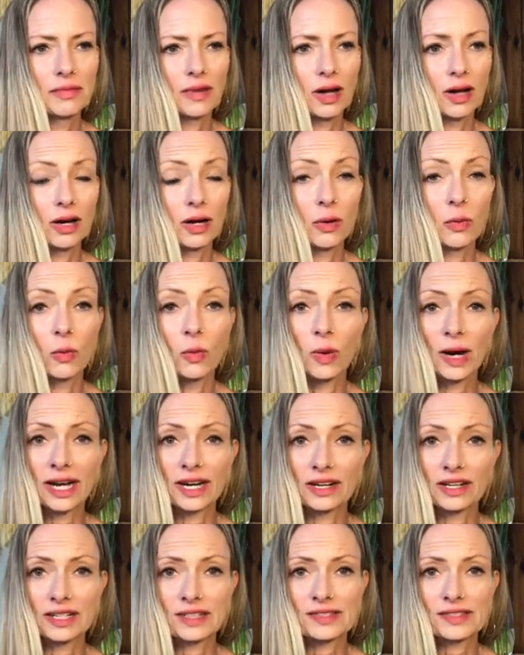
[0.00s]

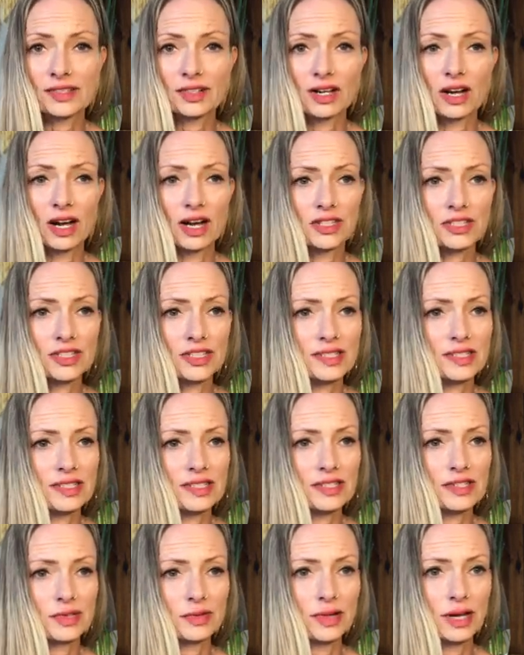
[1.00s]
awareness or
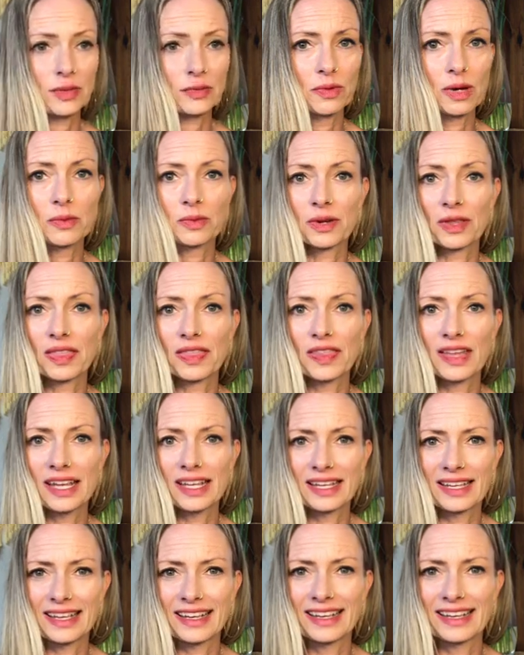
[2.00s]
consciousness around what we're
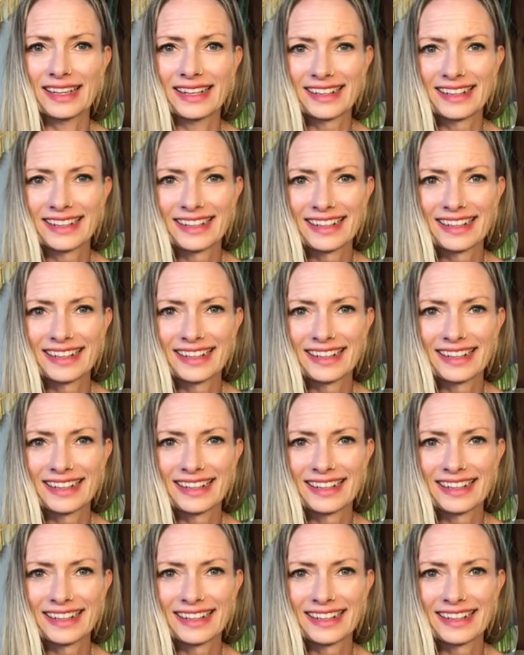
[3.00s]
thinking,